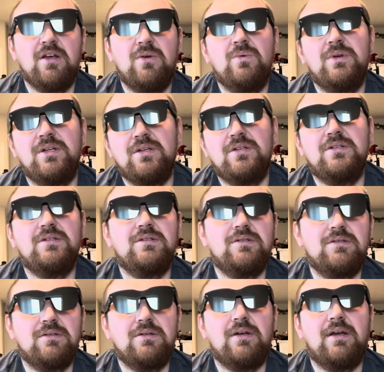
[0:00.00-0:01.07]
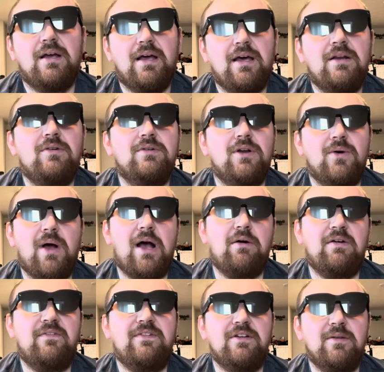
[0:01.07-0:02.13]
which I don't know how
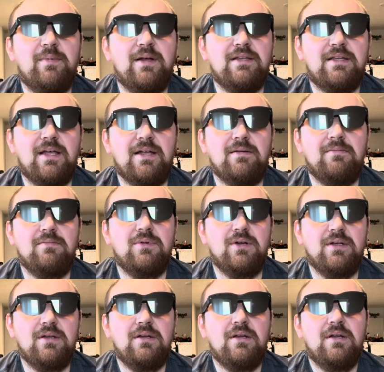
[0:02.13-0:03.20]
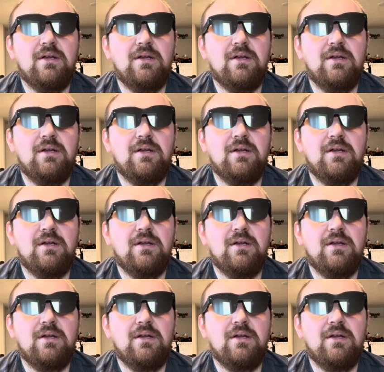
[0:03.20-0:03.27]
I'd feel about that, but